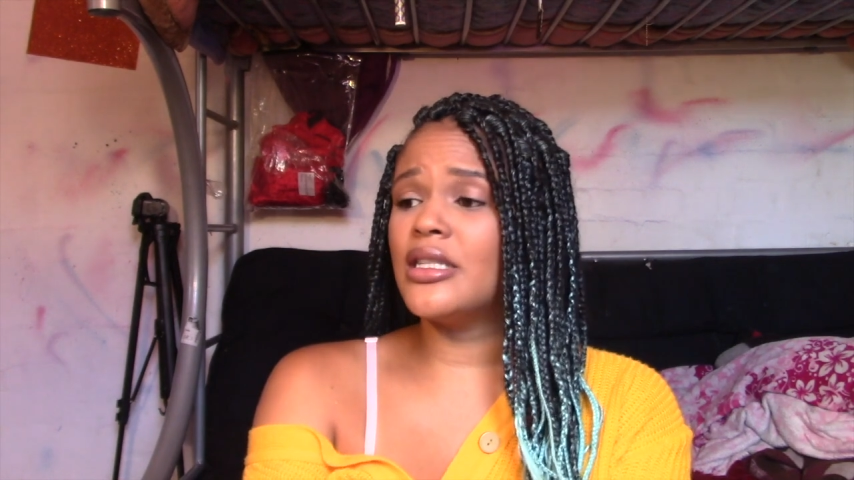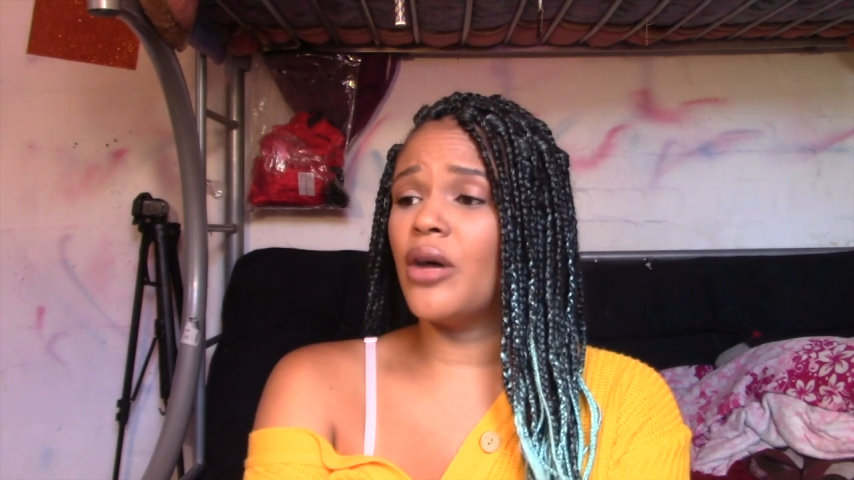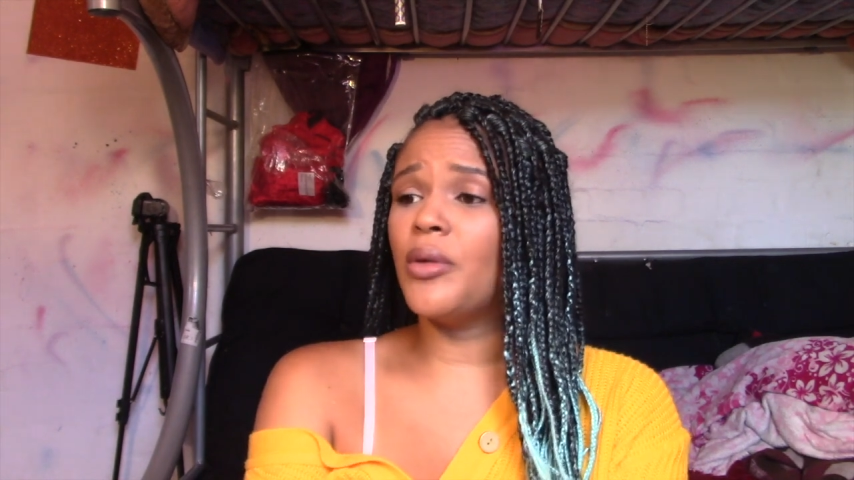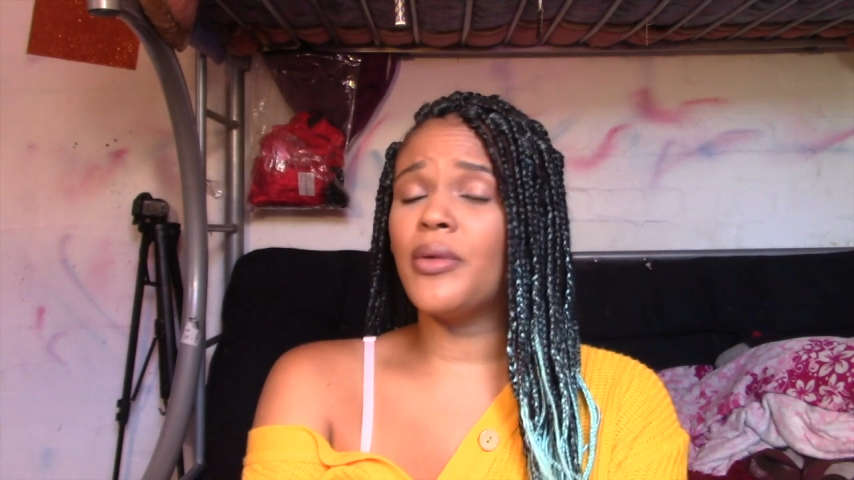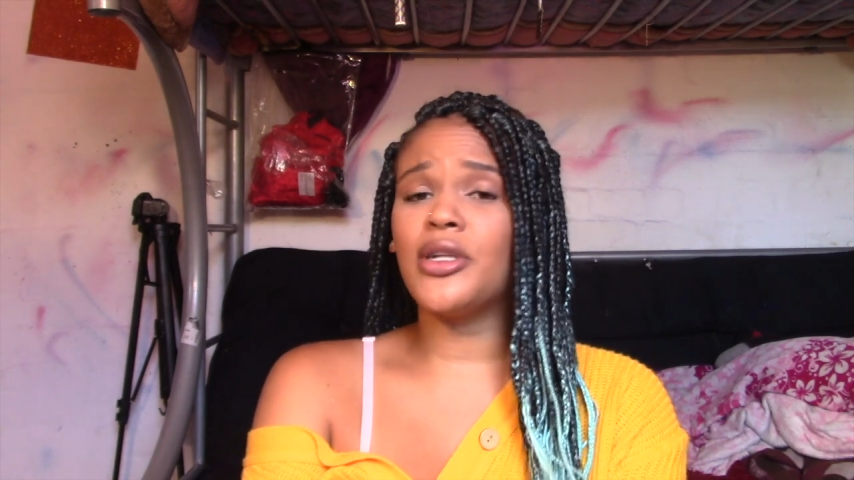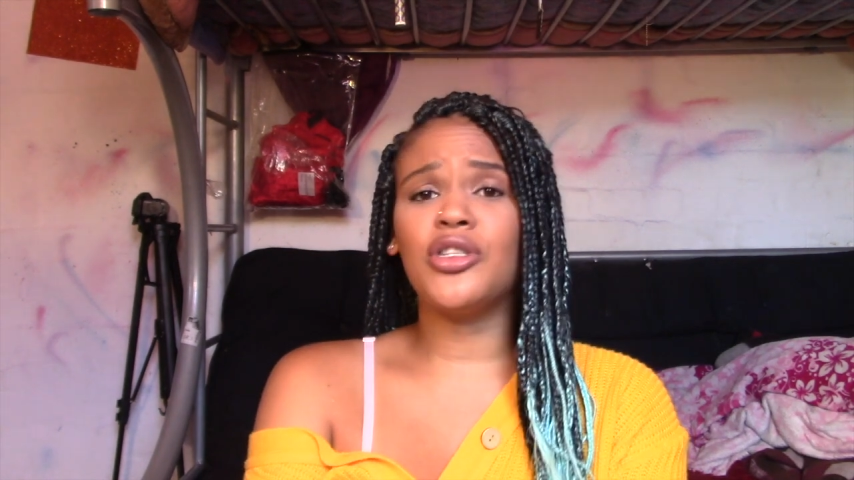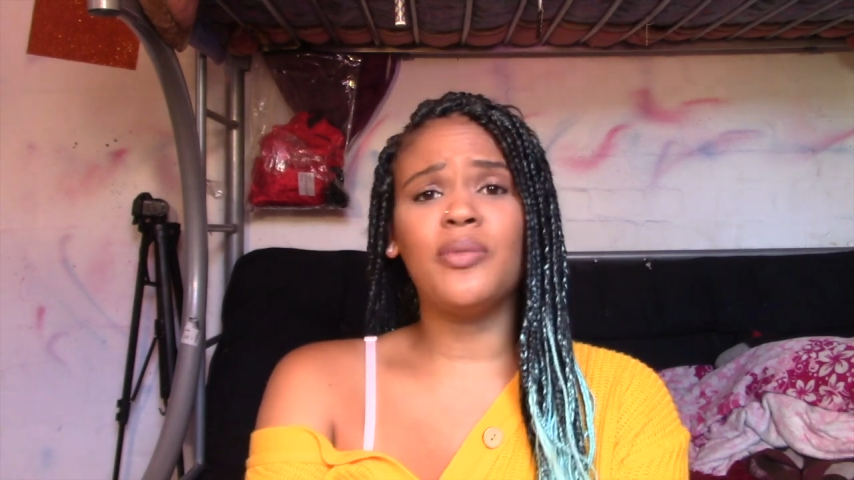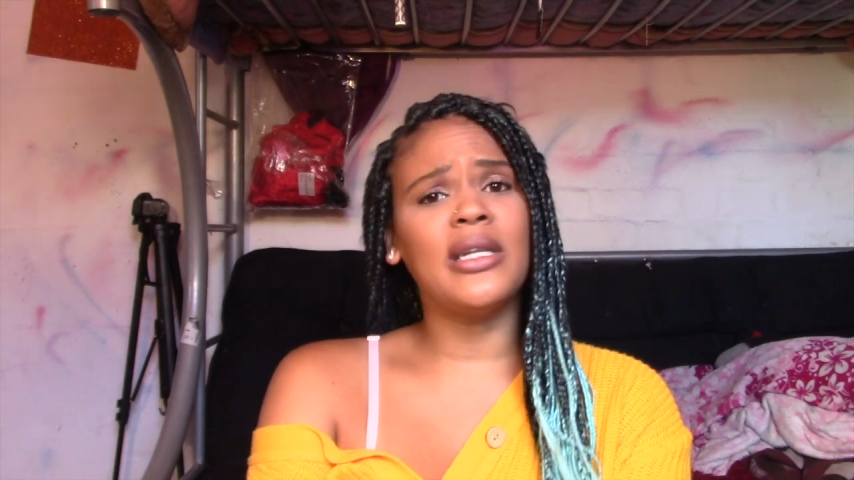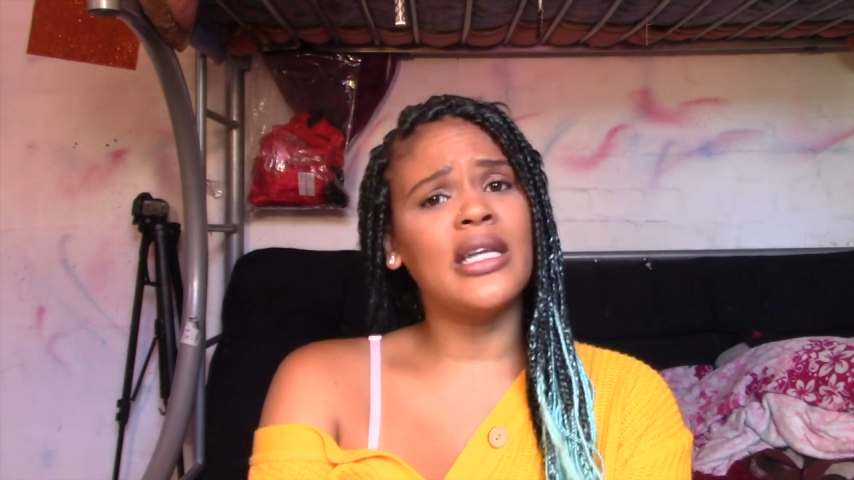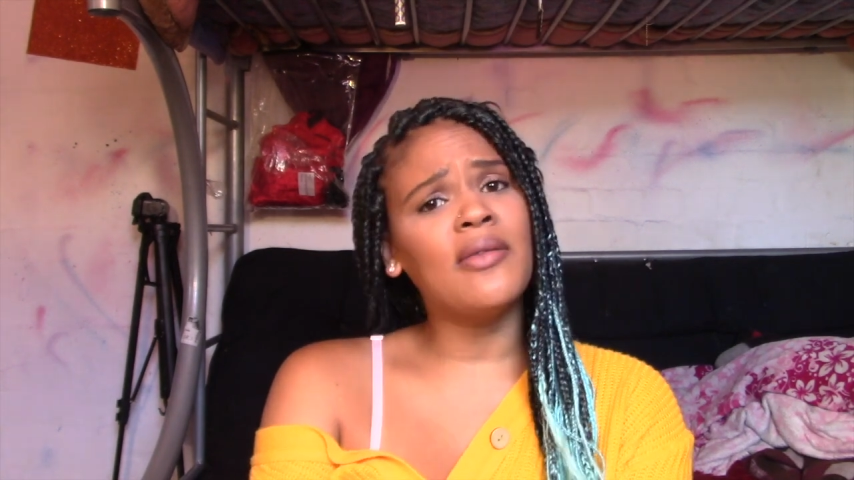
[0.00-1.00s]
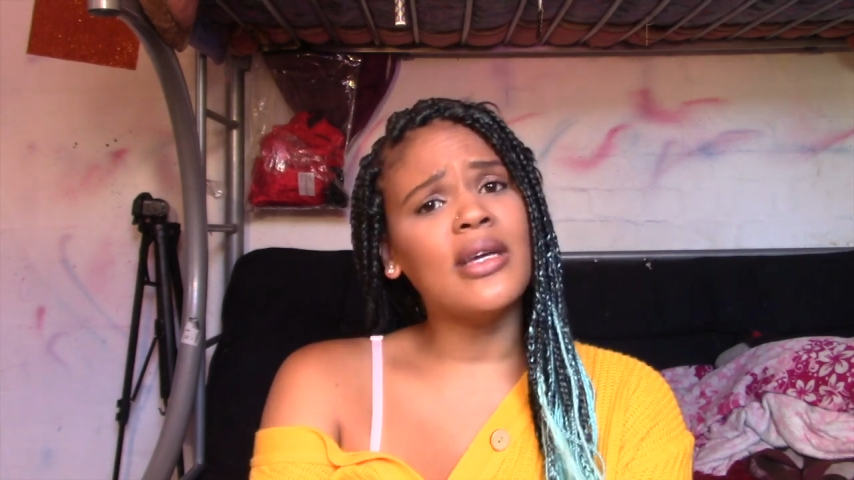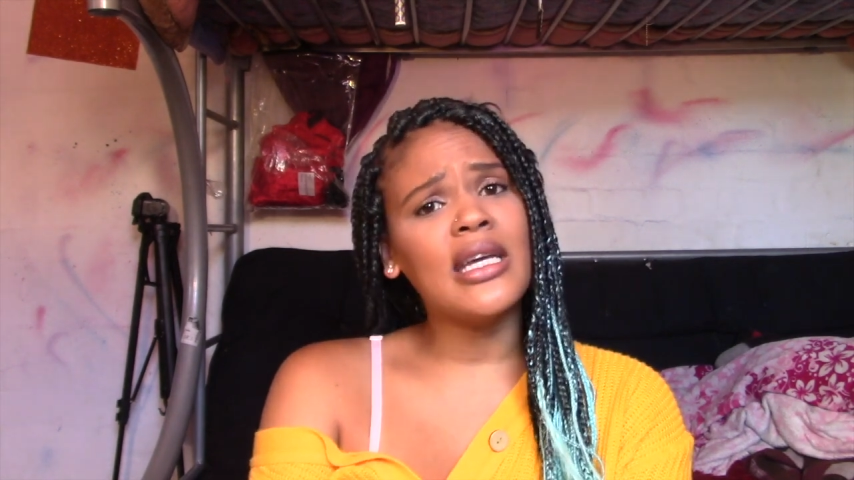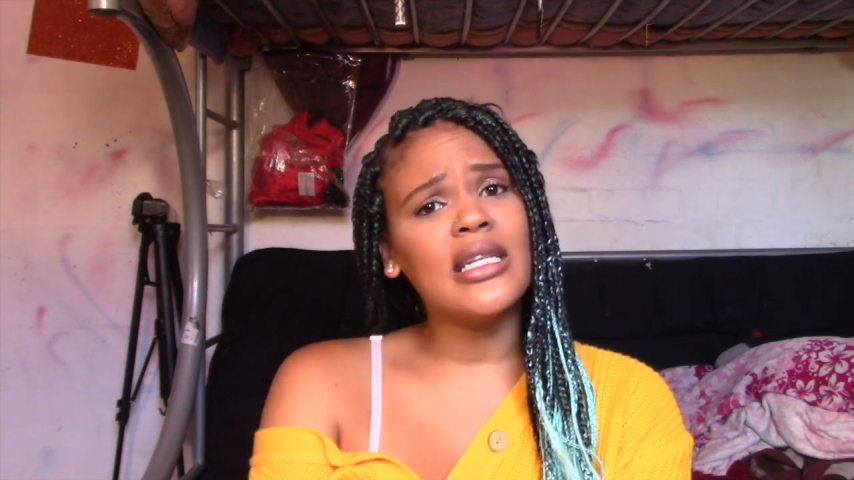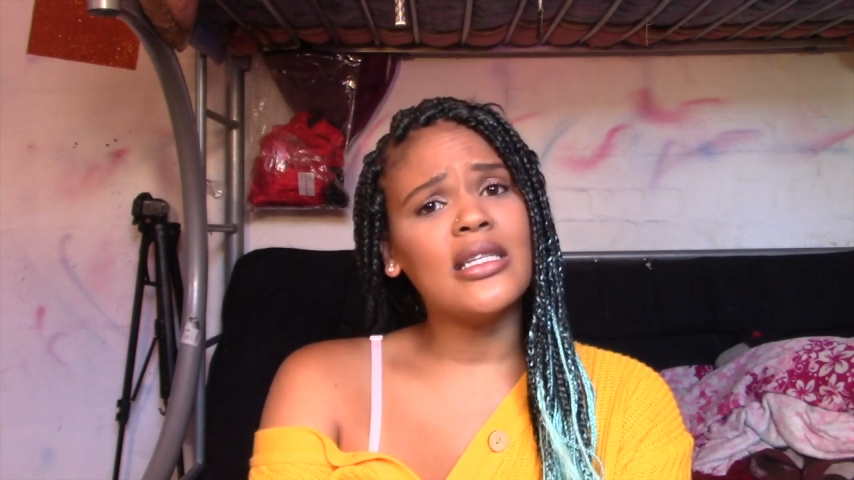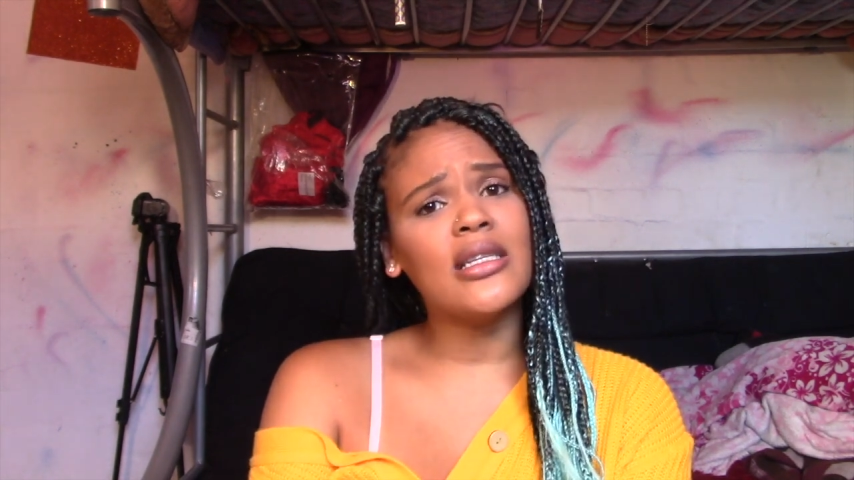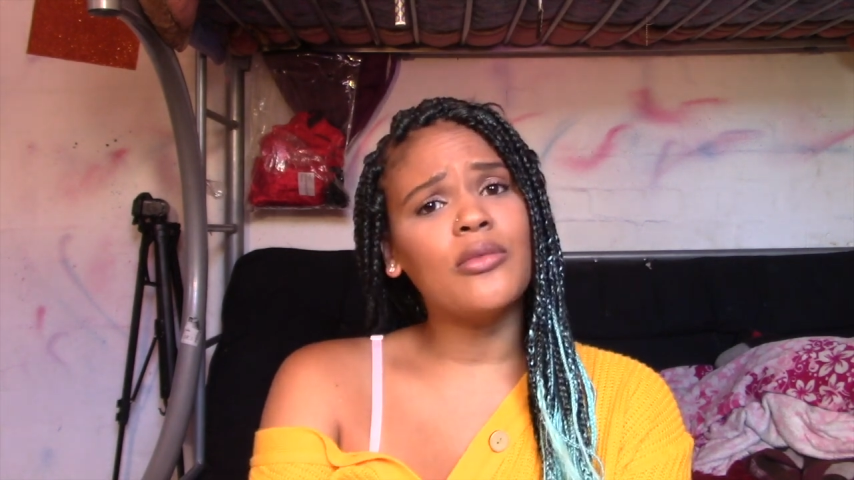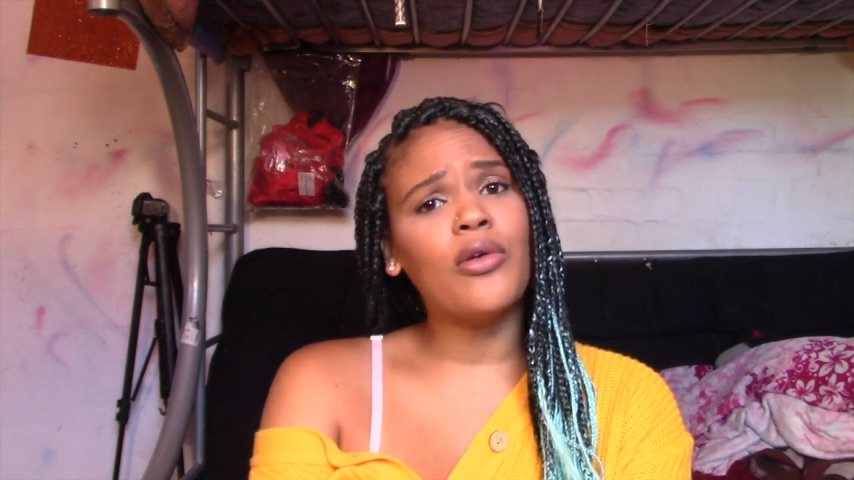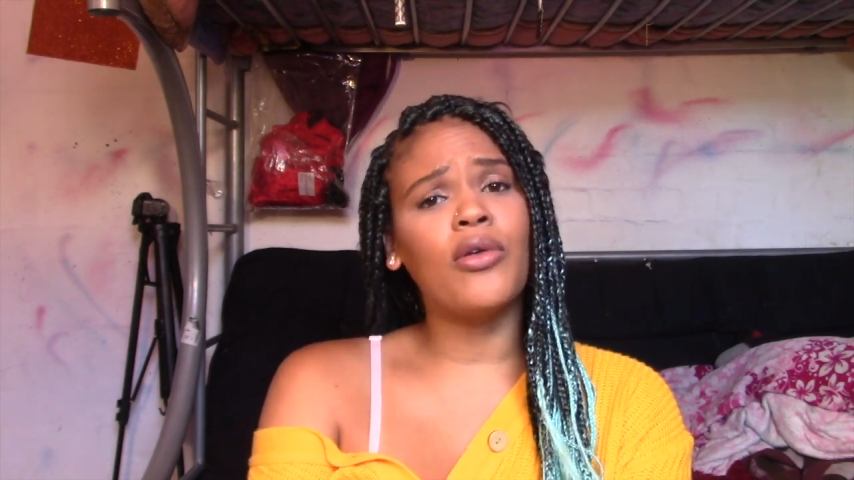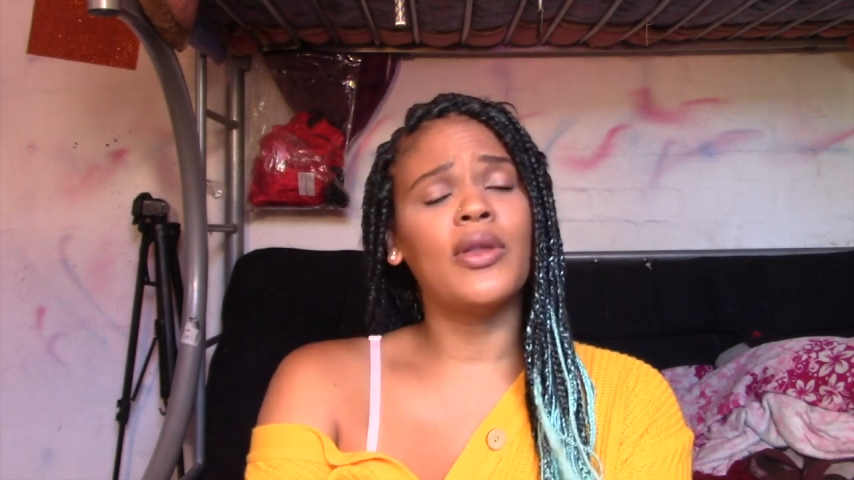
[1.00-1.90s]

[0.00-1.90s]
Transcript: Nobody wants to believe the kids anymore,